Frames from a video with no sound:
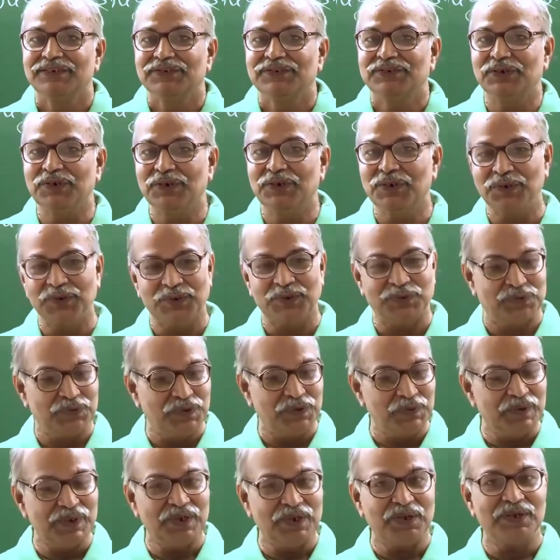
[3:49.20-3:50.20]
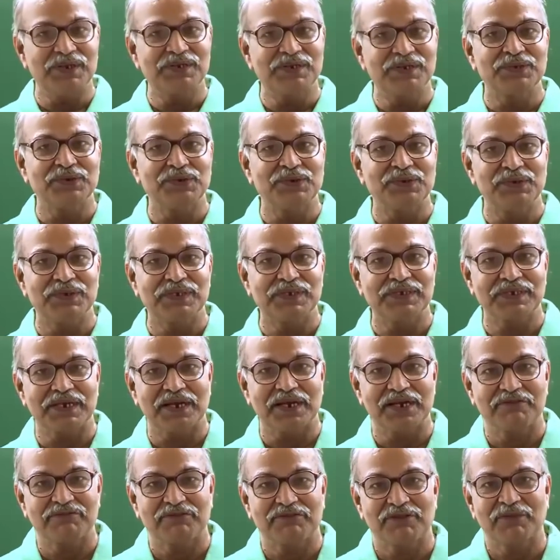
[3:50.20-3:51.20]
So, we will also
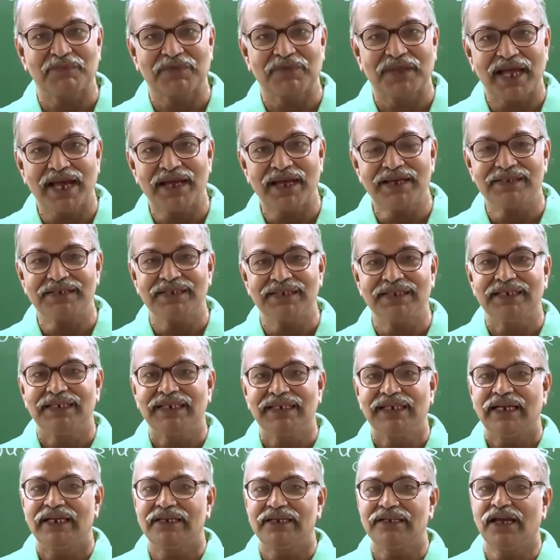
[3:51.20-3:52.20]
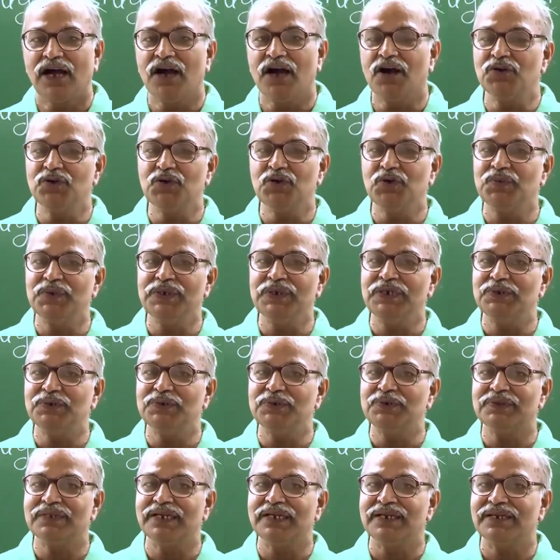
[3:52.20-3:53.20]
start from that. And how do we
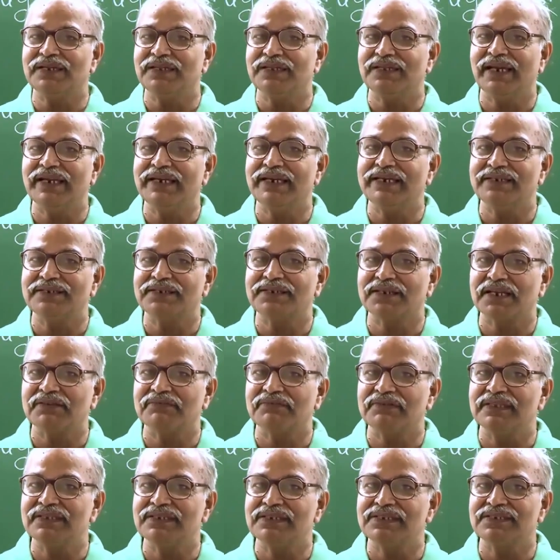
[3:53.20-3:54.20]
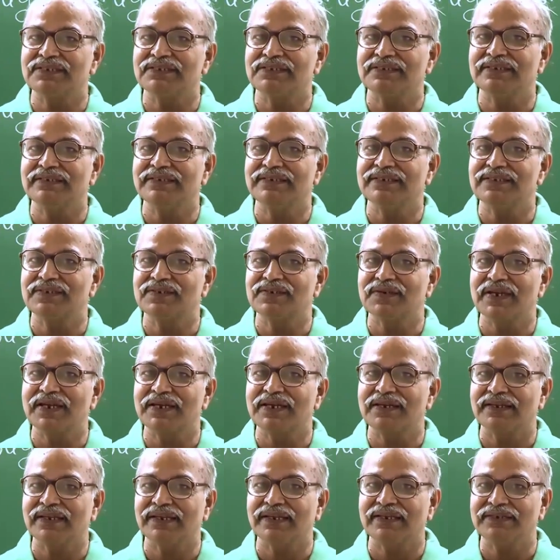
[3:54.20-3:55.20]
know that light travels in
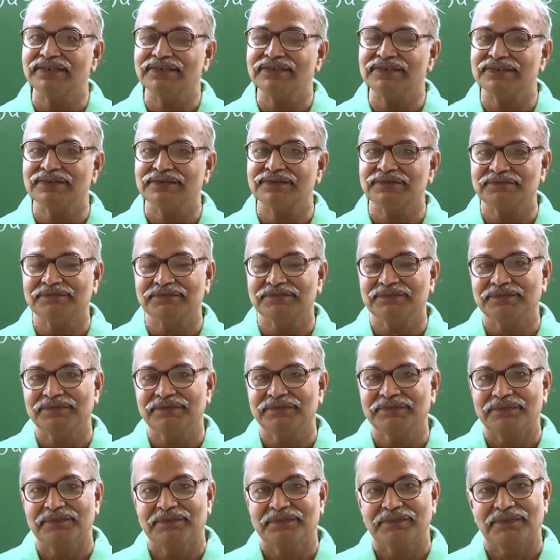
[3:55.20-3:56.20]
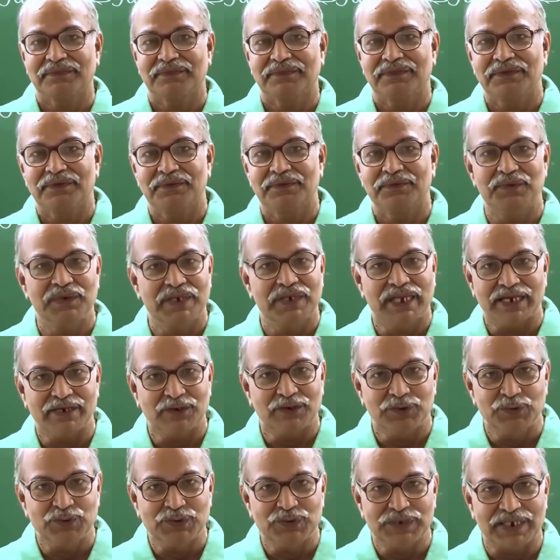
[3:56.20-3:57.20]
straight lines? We
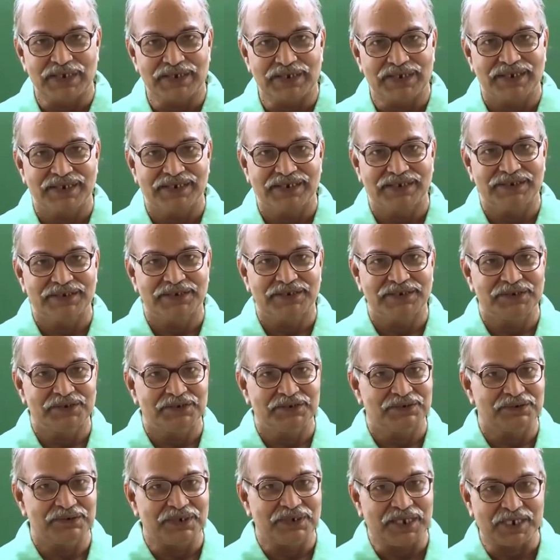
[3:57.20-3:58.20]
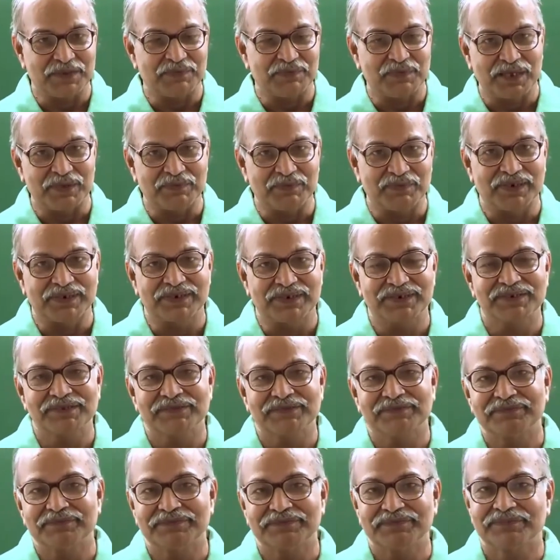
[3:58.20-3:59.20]
can do certain
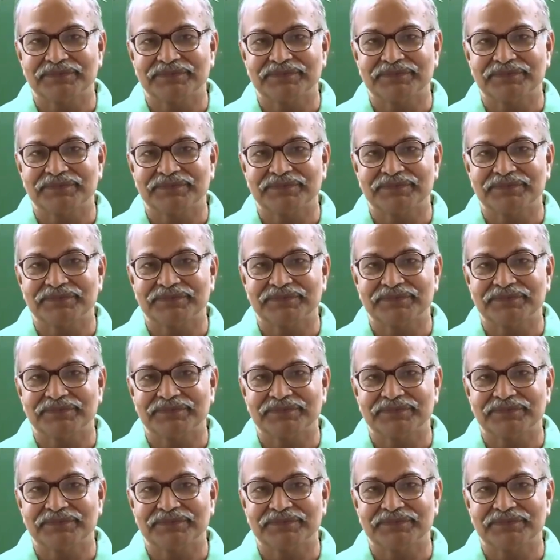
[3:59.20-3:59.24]
experiments.